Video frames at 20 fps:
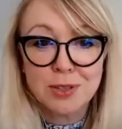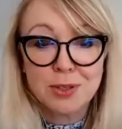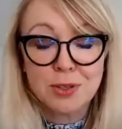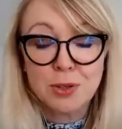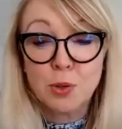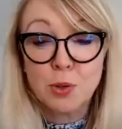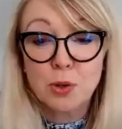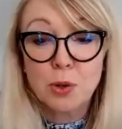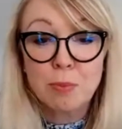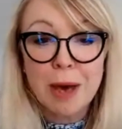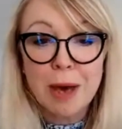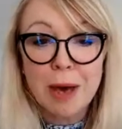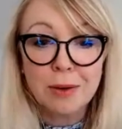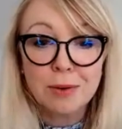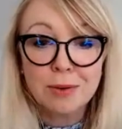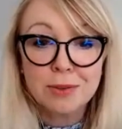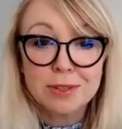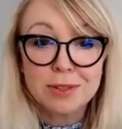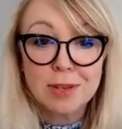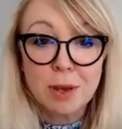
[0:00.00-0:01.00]
talk
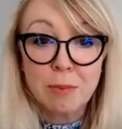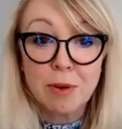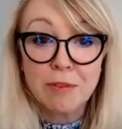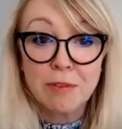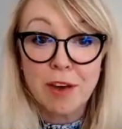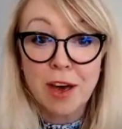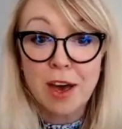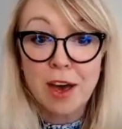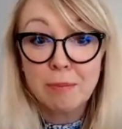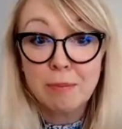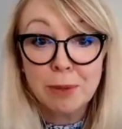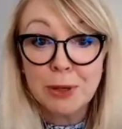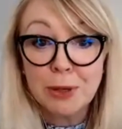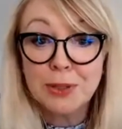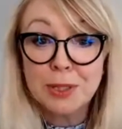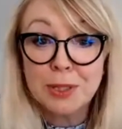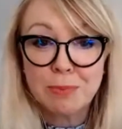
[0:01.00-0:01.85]
about some of her beauty